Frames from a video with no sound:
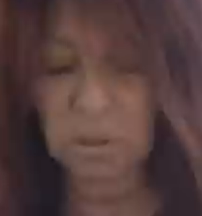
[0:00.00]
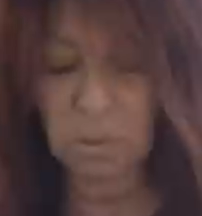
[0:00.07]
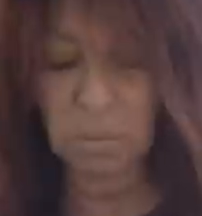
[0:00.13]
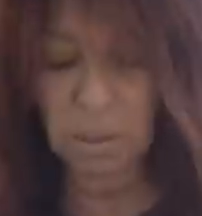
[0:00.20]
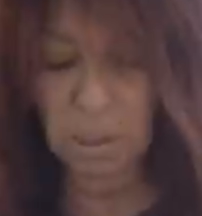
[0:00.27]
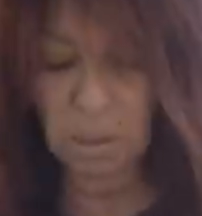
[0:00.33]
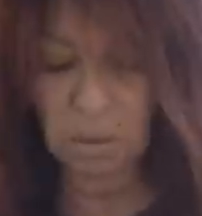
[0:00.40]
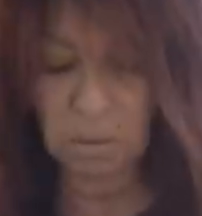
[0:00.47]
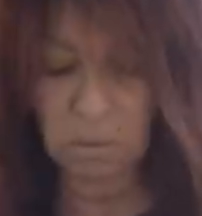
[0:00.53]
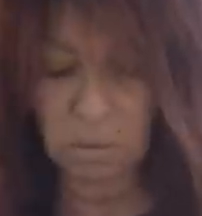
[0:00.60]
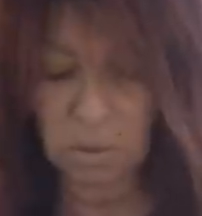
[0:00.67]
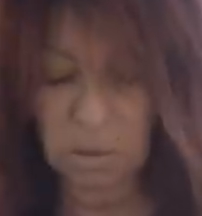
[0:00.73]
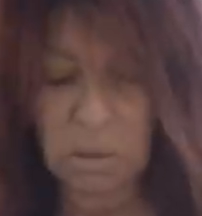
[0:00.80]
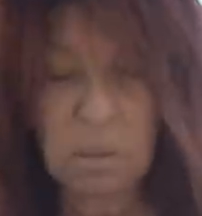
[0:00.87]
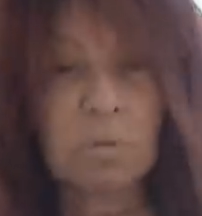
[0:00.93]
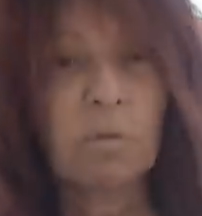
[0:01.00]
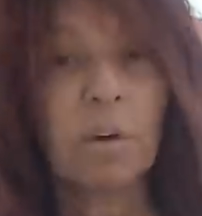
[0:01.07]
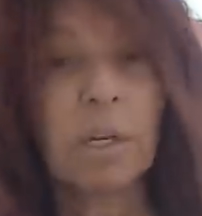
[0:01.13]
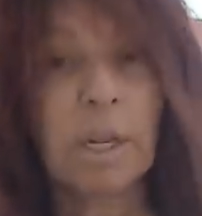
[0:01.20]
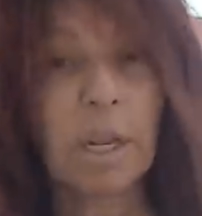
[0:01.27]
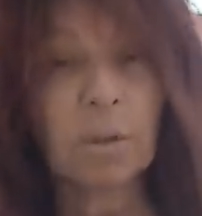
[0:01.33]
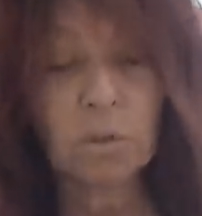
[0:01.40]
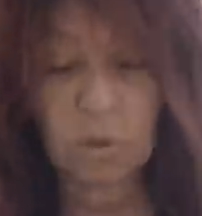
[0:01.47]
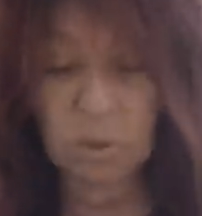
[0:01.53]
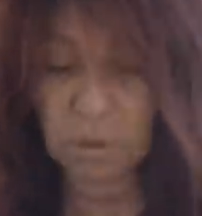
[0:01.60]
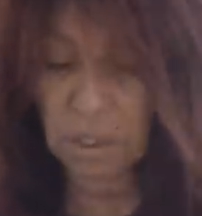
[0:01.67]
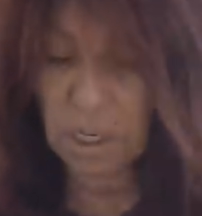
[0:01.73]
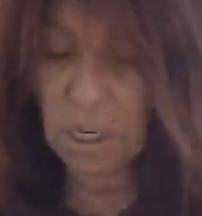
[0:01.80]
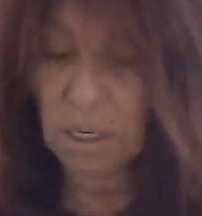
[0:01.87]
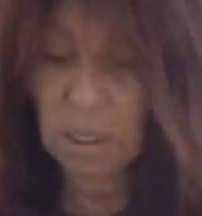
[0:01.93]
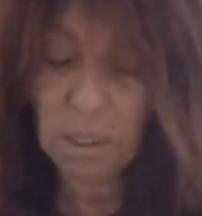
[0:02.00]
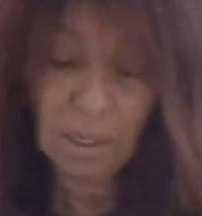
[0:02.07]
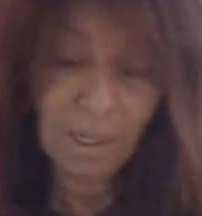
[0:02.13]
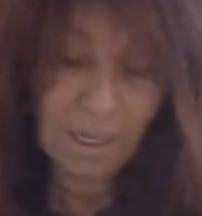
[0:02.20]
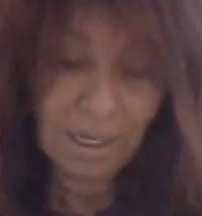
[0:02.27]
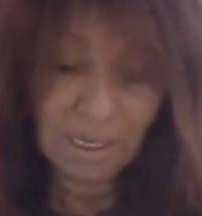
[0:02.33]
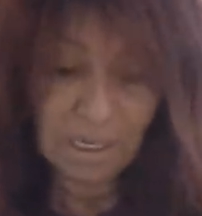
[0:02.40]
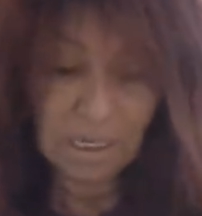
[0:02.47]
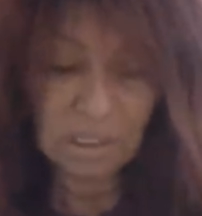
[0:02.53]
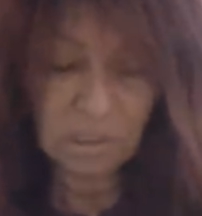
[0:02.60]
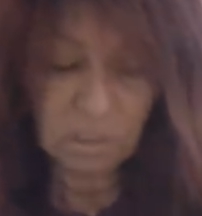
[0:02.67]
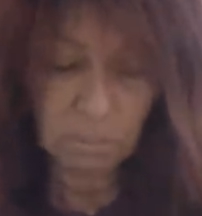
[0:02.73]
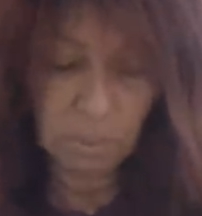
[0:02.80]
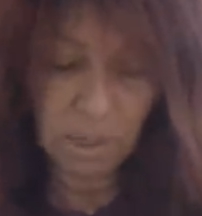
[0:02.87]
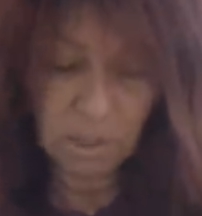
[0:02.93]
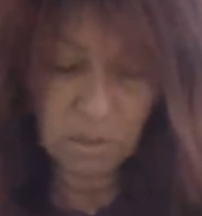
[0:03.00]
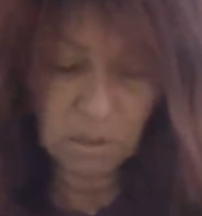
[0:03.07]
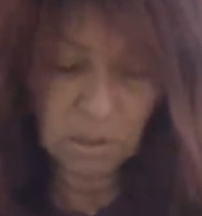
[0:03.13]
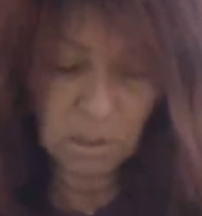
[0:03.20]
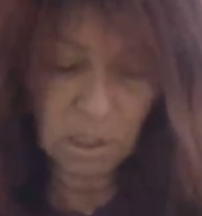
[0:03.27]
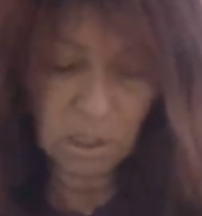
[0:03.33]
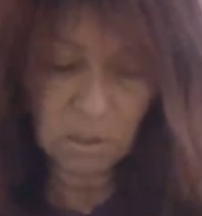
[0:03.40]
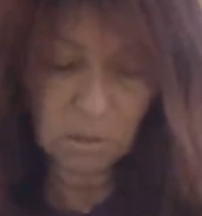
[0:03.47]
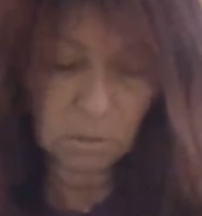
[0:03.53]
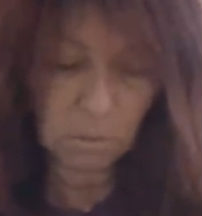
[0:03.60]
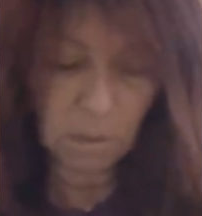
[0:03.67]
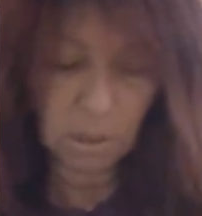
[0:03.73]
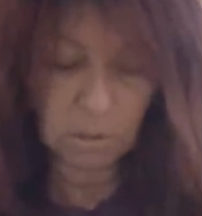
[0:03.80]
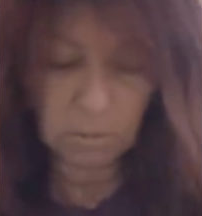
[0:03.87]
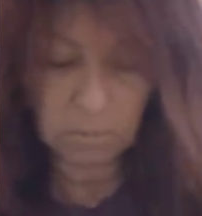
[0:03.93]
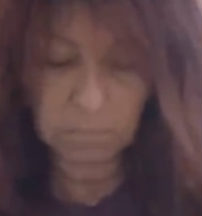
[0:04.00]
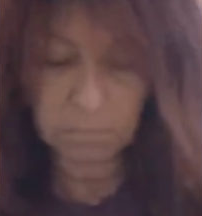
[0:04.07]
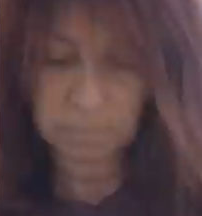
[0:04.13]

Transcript: somebody who is financially independent as well.